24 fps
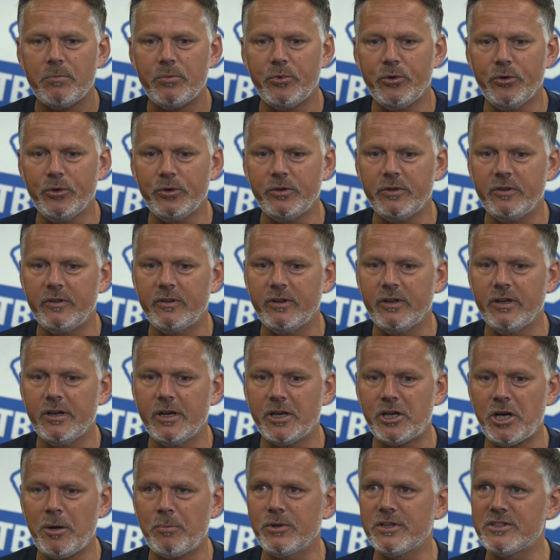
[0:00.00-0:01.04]
put
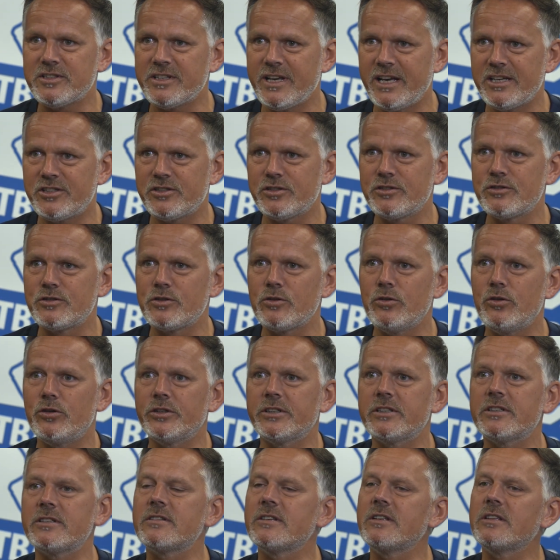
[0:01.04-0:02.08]
a couple of sessions
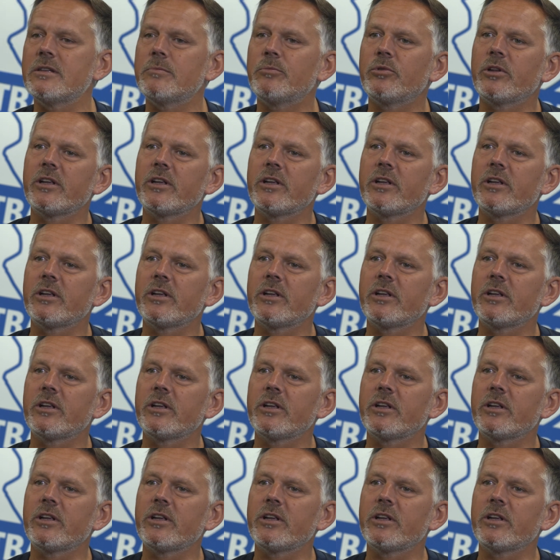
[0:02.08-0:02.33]
on and see the